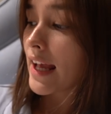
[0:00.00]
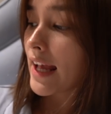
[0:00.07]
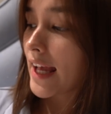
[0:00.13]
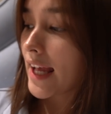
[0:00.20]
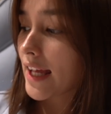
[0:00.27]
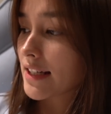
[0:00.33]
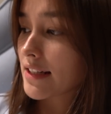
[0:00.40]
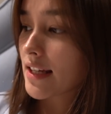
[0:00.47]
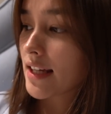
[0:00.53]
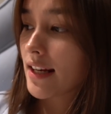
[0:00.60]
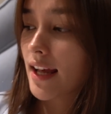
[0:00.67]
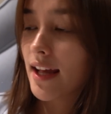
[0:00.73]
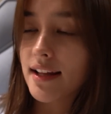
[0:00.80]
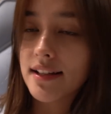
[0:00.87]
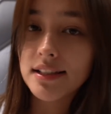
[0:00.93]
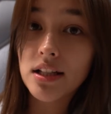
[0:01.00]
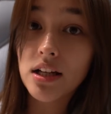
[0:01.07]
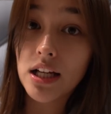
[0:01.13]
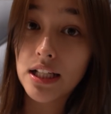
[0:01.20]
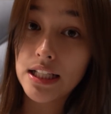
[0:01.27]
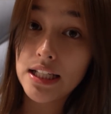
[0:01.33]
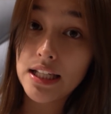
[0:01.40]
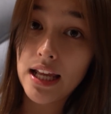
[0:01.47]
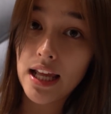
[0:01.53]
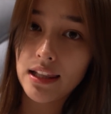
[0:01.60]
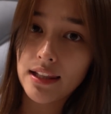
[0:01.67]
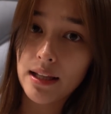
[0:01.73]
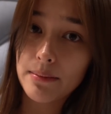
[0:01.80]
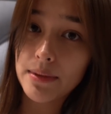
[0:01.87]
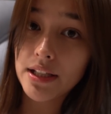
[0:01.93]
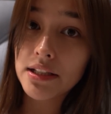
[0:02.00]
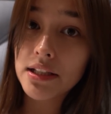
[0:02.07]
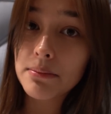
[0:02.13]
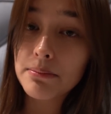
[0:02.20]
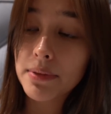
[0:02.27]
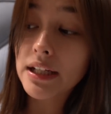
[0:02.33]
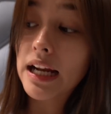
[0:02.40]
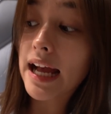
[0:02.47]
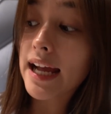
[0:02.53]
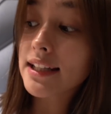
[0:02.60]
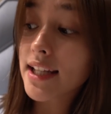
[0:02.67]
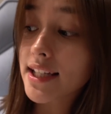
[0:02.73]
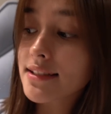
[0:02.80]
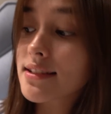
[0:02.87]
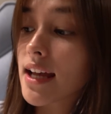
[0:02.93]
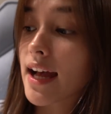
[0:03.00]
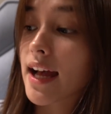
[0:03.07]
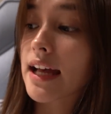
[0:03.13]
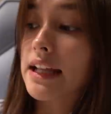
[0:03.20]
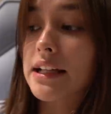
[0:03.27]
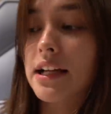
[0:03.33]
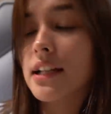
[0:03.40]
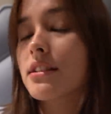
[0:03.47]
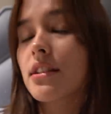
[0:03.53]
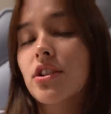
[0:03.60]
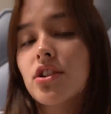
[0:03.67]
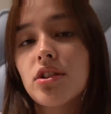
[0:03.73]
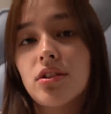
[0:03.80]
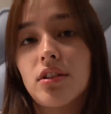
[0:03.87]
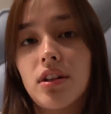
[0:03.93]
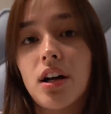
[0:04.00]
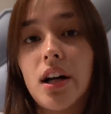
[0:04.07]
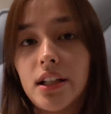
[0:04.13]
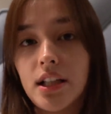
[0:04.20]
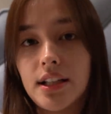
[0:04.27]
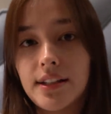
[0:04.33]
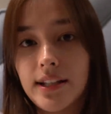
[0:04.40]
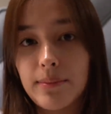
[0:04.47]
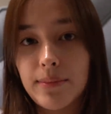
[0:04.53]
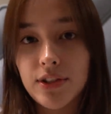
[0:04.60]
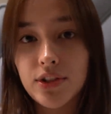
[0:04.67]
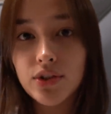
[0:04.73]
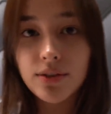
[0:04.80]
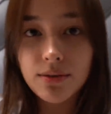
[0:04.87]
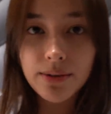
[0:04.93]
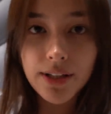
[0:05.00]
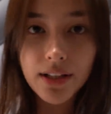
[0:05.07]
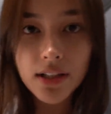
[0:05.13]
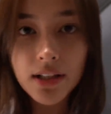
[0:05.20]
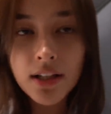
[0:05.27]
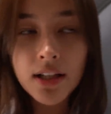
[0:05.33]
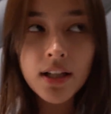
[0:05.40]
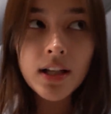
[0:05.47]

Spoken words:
and it has honey and lemon in it, but I like to add additional honey and lemon to it